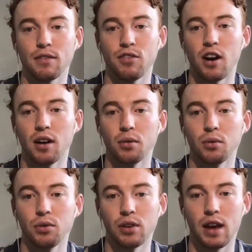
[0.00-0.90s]

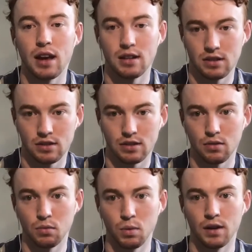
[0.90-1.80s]
finals and
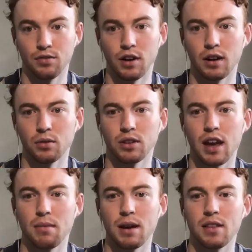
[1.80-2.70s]
win a finals
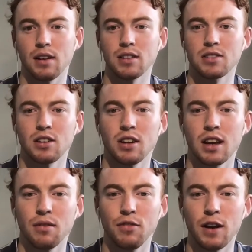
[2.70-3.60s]
game either. So
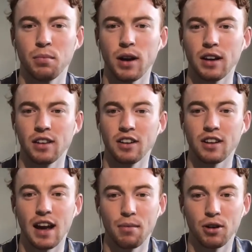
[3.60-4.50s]
yeah, fair play to
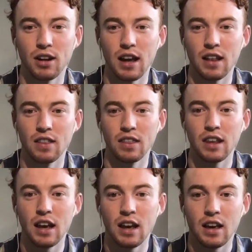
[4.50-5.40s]
Leon Cameron and
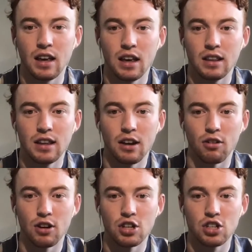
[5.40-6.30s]
the
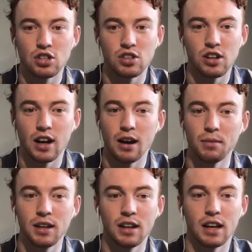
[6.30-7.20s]
Orange
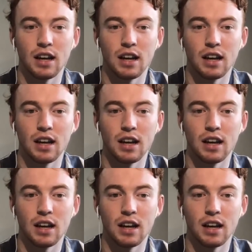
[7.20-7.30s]
Tsunami.